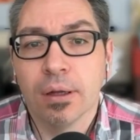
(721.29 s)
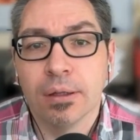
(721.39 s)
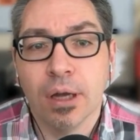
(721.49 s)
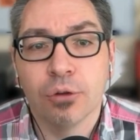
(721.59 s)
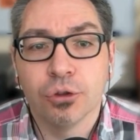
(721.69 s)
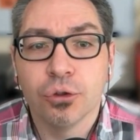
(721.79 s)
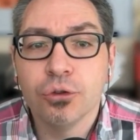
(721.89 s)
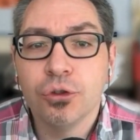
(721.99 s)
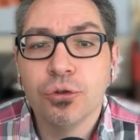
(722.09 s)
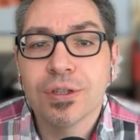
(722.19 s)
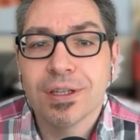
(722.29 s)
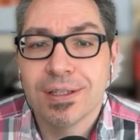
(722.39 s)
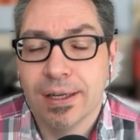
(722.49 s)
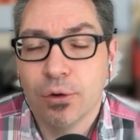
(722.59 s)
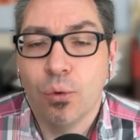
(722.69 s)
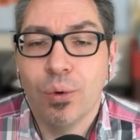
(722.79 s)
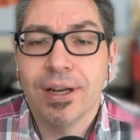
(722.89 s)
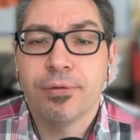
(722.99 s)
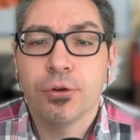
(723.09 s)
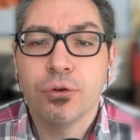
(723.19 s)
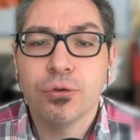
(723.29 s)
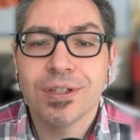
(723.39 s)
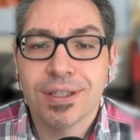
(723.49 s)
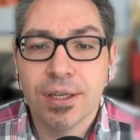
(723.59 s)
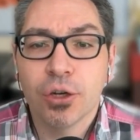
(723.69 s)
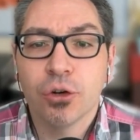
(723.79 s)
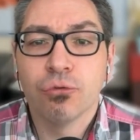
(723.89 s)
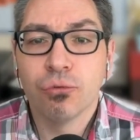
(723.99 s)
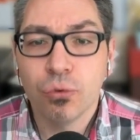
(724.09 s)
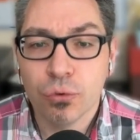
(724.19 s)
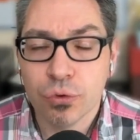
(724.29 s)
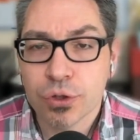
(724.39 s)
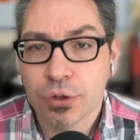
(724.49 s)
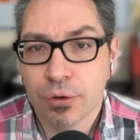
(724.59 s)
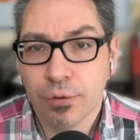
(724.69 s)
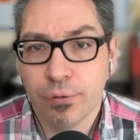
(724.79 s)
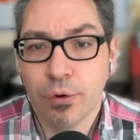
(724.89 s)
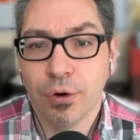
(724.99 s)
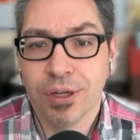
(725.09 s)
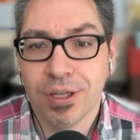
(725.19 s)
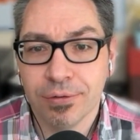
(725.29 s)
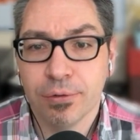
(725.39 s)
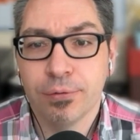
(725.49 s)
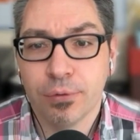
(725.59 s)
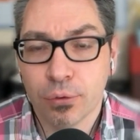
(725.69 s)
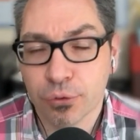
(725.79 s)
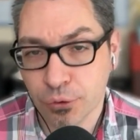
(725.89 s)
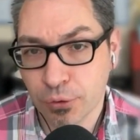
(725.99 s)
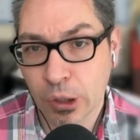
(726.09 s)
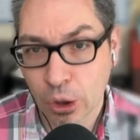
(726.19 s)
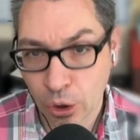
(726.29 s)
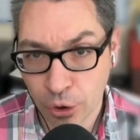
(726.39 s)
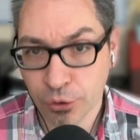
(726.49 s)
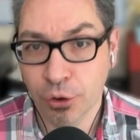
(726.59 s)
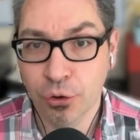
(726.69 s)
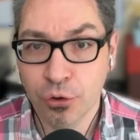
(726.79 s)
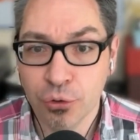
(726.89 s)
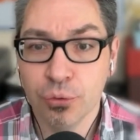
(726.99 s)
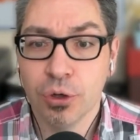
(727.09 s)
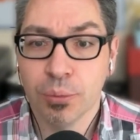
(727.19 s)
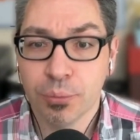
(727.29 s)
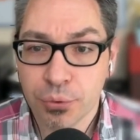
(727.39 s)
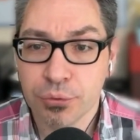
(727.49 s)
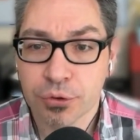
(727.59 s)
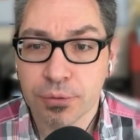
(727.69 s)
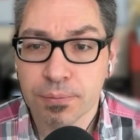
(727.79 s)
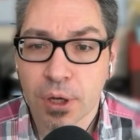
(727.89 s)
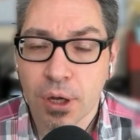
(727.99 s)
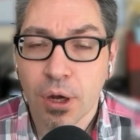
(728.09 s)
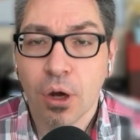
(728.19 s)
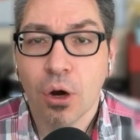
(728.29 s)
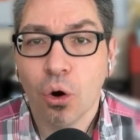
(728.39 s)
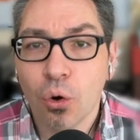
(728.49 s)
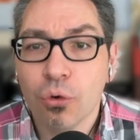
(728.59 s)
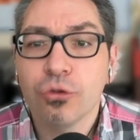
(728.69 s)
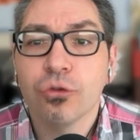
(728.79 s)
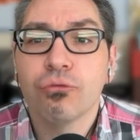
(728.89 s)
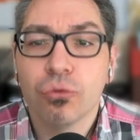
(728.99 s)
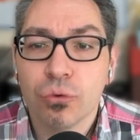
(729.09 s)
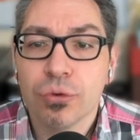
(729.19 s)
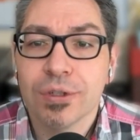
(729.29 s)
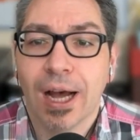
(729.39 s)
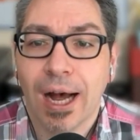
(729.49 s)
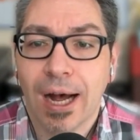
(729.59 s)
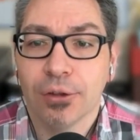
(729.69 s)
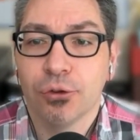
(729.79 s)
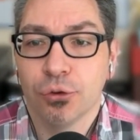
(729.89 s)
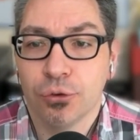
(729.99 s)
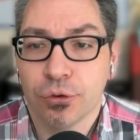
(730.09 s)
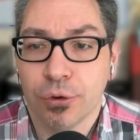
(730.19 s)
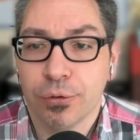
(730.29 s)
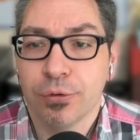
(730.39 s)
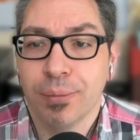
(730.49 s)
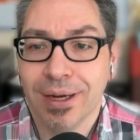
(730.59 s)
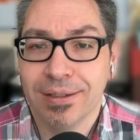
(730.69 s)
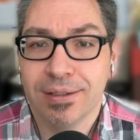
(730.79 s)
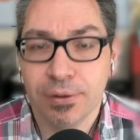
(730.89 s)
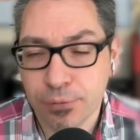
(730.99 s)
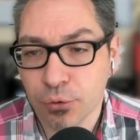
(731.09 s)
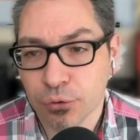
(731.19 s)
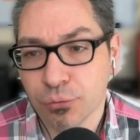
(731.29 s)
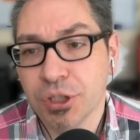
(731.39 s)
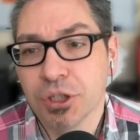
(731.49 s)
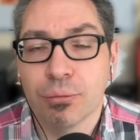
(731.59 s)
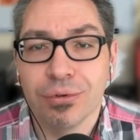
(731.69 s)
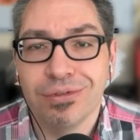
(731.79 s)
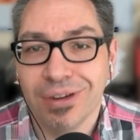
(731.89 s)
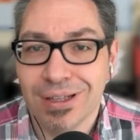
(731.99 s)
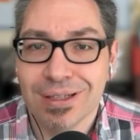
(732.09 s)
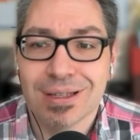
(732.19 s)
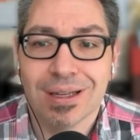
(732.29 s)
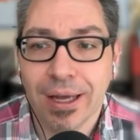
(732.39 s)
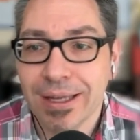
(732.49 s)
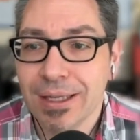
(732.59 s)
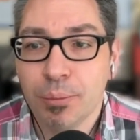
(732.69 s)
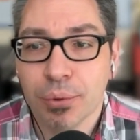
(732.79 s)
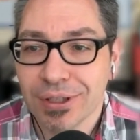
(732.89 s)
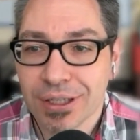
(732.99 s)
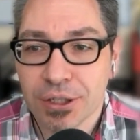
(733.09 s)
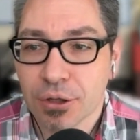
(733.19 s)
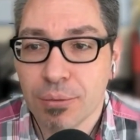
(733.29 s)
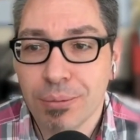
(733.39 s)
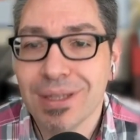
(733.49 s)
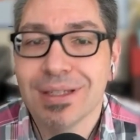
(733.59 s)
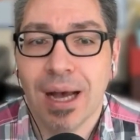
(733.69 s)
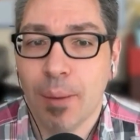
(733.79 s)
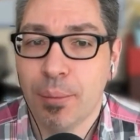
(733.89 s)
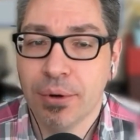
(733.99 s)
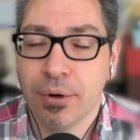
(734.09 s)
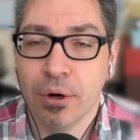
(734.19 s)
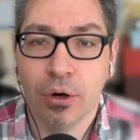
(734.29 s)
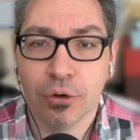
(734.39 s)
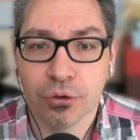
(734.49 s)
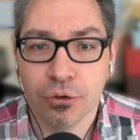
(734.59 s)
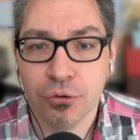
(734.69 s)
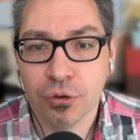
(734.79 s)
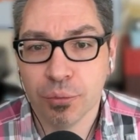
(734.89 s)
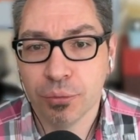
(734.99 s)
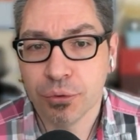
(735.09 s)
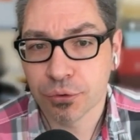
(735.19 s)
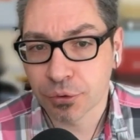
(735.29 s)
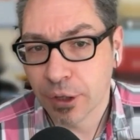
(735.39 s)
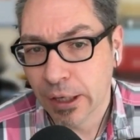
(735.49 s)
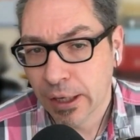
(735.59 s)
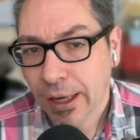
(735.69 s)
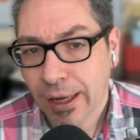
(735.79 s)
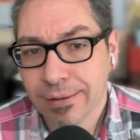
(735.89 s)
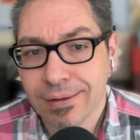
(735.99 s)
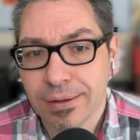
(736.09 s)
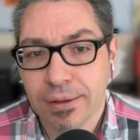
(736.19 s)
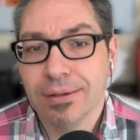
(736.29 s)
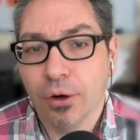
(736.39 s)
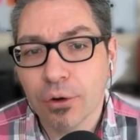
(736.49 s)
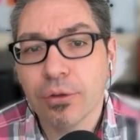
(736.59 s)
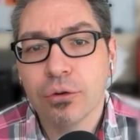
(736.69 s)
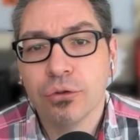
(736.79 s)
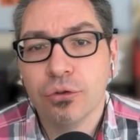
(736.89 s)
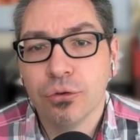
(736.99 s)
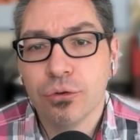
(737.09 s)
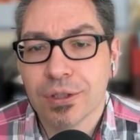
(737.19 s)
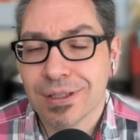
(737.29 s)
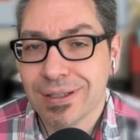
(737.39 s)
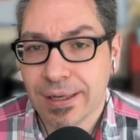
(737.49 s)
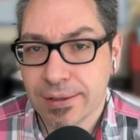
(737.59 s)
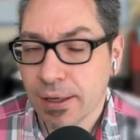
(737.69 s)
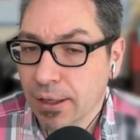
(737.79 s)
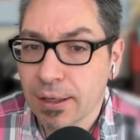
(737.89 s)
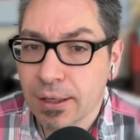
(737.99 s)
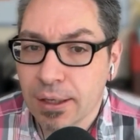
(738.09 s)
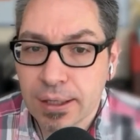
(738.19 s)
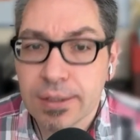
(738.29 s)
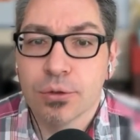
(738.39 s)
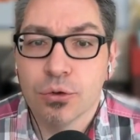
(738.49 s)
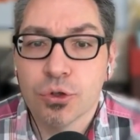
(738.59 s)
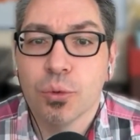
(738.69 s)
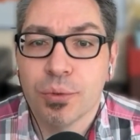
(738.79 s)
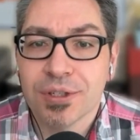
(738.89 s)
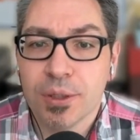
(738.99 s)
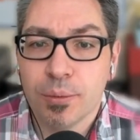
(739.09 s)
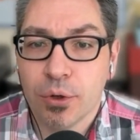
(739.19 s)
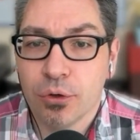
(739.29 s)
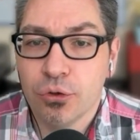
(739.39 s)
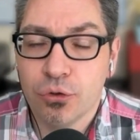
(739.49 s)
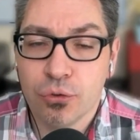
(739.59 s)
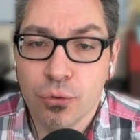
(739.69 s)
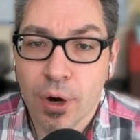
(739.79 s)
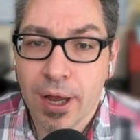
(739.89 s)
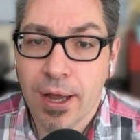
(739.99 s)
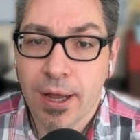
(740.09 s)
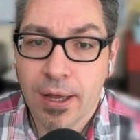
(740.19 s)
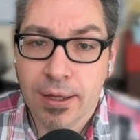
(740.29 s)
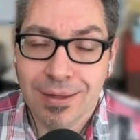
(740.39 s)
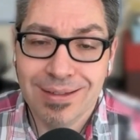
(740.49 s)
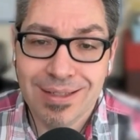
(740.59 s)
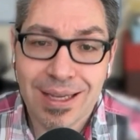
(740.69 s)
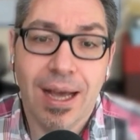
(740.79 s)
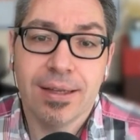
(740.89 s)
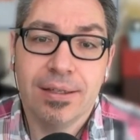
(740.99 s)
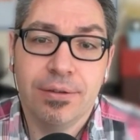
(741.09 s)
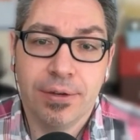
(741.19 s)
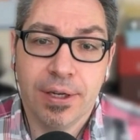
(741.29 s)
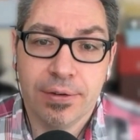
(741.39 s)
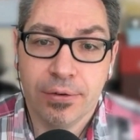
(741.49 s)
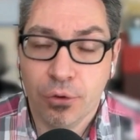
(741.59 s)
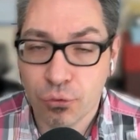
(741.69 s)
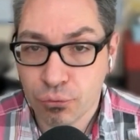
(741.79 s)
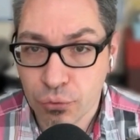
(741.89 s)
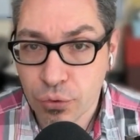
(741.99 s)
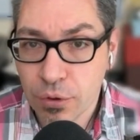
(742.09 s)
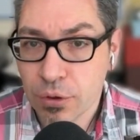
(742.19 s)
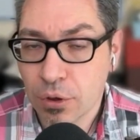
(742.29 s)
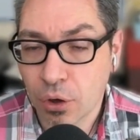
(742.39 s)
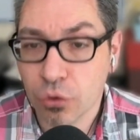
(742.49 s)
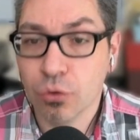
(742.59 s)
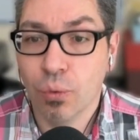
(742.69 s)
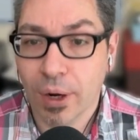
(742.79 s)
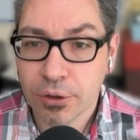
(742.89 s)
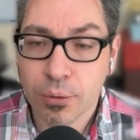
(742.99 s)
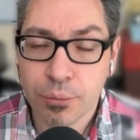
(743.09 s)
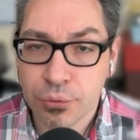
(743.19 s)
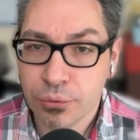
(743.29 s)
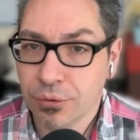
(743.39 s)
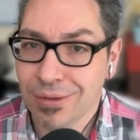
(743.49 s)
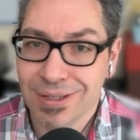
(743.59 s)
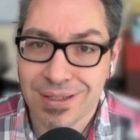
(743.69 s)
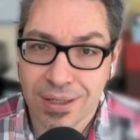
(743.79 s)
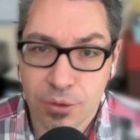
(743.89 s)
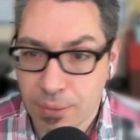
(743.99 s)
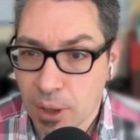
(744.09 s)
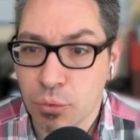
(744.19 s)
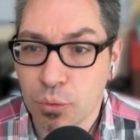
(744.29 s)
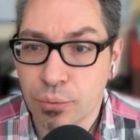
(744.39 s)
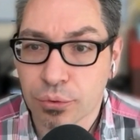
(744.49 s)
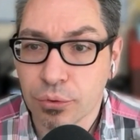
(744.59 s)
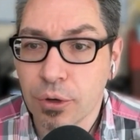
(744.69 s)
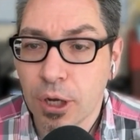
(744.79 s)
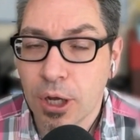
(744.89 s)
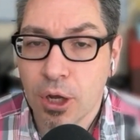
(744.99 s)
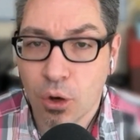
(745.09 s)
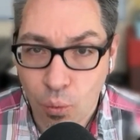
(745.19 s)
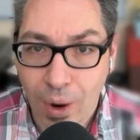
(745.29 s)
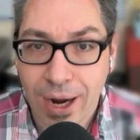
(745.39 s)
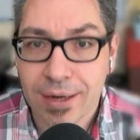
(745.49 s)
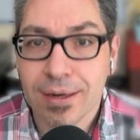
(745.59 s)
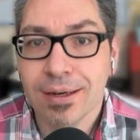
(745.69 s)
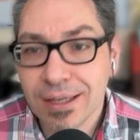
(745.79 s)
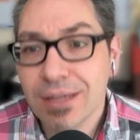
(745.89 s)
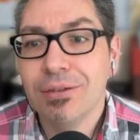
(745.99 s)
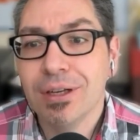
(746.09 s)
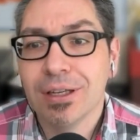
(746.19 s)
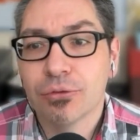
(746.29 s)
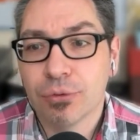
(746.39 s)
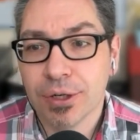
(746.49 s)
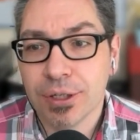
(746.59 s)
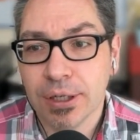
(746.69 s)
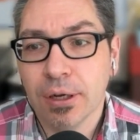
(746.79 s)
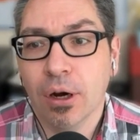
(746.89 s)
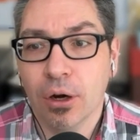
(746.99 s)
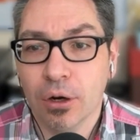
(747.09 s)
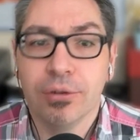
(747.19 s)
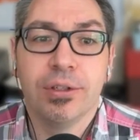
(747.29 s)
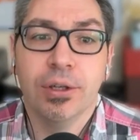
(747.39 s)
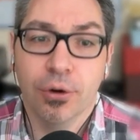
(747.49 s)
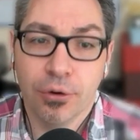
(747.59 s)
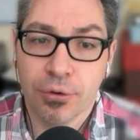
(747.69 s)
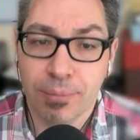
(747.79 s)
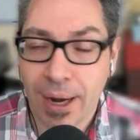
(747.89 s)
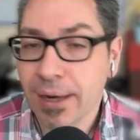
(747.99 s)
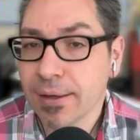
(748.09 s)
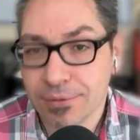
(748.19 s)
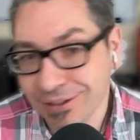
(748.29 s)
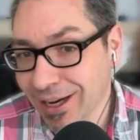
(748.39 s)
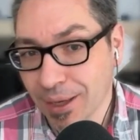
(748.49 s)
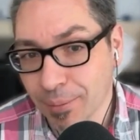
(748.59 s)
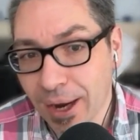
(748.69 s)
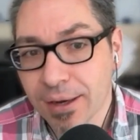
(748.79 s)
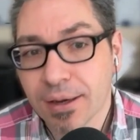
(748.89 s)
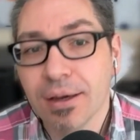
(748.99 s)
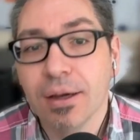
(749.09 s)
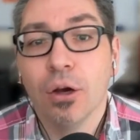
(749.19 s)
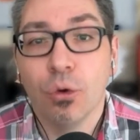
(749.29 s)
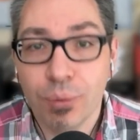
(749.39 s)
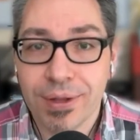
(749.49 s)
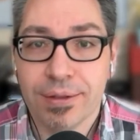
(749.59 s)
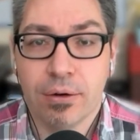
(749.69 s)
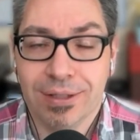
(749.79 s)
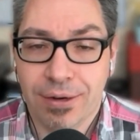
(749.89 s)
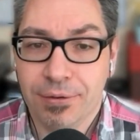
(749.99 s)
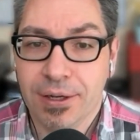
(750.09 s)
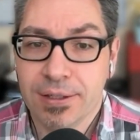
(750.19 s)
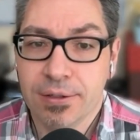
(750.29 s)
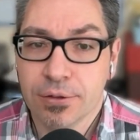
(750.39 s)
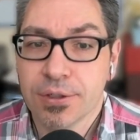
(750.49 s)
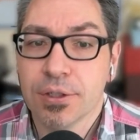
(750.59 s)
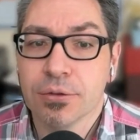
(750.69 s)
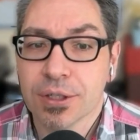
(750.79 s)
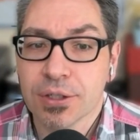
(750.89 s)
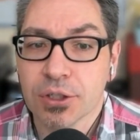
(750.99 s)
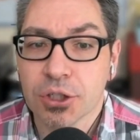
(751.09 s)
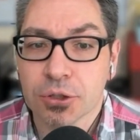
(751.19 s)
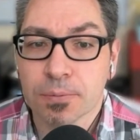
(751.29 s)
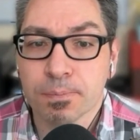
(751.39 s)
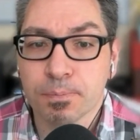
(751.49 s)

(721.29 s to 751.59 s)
Now, the good news is that whenever you sync rules for a given folder on a new computer, all the rules are turned off by default, which prevents any potential mishap on the new computer. And the, the other good news is that it's also possible to deactivate a rule on one computer, let's say the MacBook Pro, while leaving it running on the other Mac, the iMac, without affecting the synchronization.